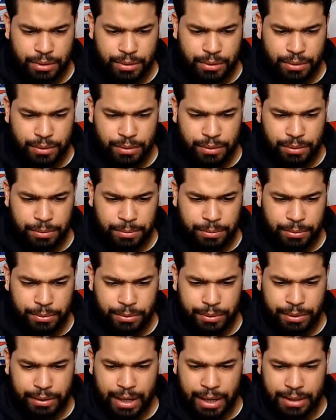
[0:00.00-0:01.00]
hold on,
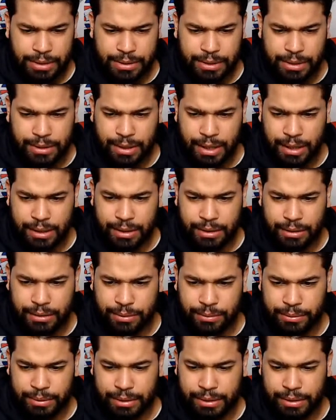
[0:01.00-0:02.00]
born
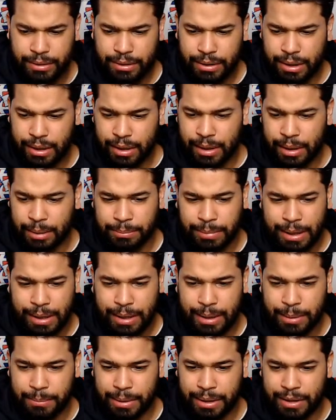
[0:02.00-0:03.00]
1993. I'm bad
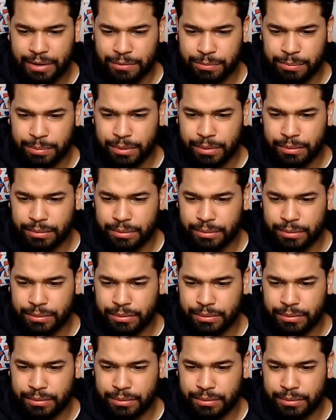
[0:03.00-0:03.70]
at math, bro.